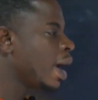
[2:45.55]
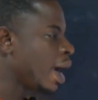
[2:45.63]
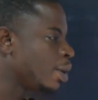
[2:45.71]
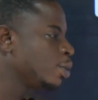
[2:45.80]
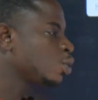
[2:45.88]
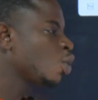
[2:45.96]

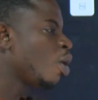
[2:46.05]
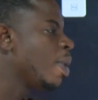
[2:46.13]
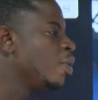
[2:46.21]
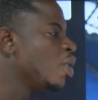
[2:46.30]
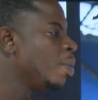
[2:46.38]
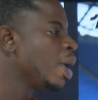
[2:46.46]
also
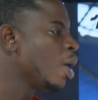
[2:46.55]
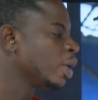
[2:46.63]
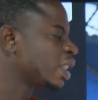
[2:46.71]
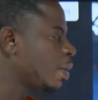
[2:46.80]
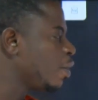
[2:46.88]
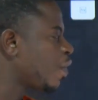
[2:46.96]

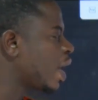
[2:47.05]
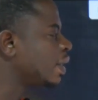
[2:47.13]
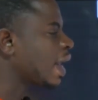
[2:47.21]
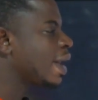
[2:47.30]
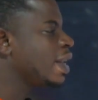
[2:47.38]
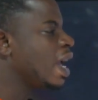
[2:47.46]
semi-finals,
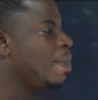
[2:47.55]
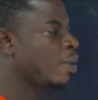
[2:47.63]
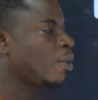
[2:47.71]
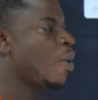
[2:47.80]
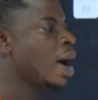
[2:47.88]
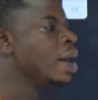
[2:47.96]
are there
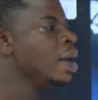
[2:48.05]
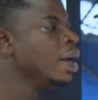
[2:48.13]
back one?